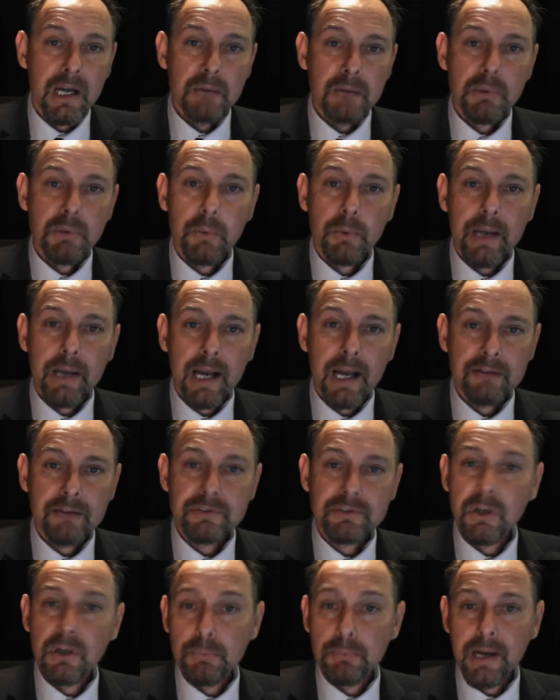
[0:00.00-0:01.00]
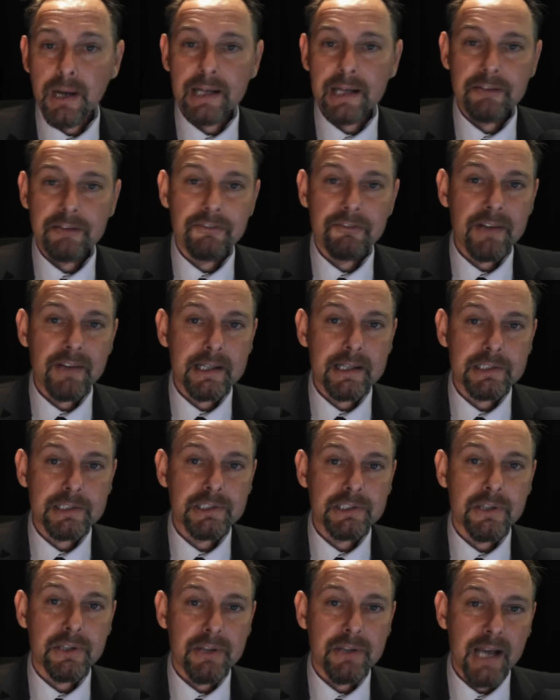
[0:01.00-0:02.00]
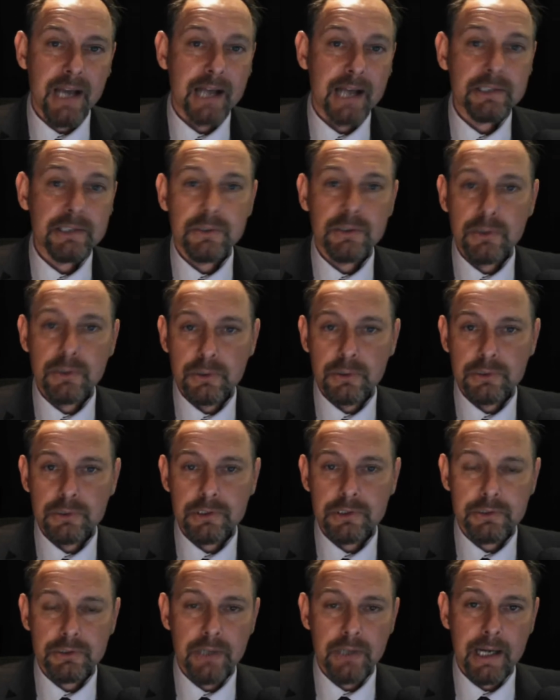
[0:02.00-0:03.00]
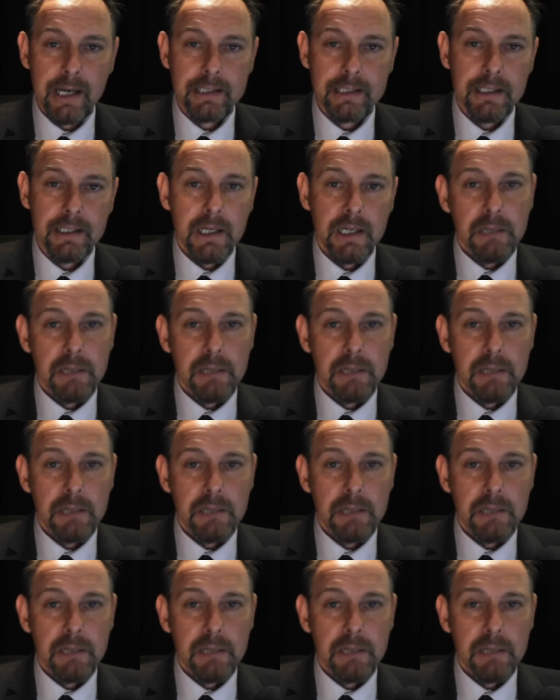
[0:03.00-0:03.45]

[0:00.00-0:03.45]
but we have not put any figures to that or the trade,